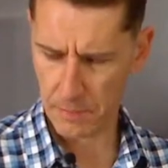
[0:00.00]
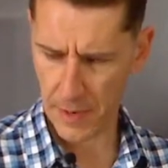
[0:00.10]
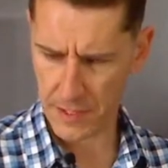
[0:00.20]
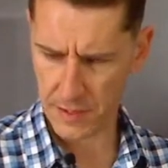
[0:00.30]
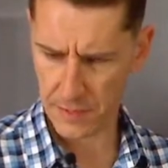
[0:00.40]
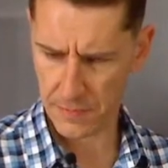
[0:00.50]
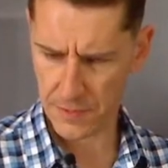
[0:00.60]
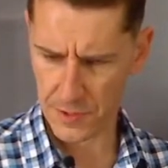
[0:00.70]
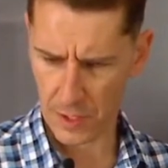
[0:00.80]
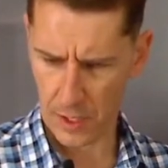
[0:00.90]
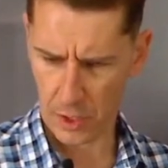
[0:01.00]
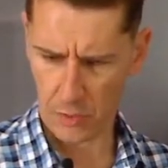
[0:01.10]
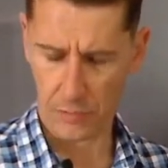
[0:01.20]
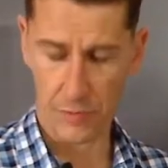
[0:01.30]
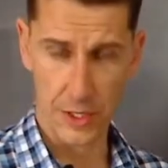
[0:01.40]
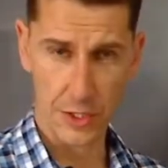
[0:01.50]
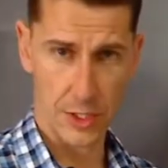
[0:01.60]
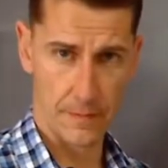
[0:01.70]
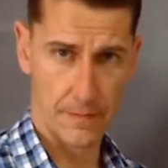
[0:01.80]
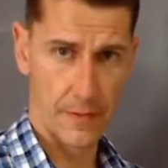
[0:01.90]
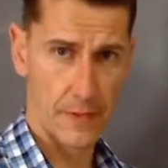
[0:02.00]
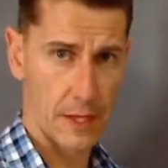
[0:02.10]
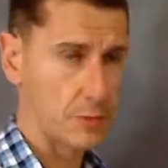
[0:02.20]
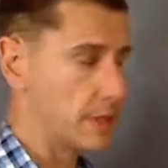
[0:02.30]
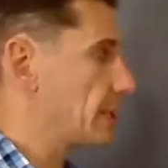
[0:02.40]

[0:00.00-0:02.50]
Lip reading: passive sign convention that we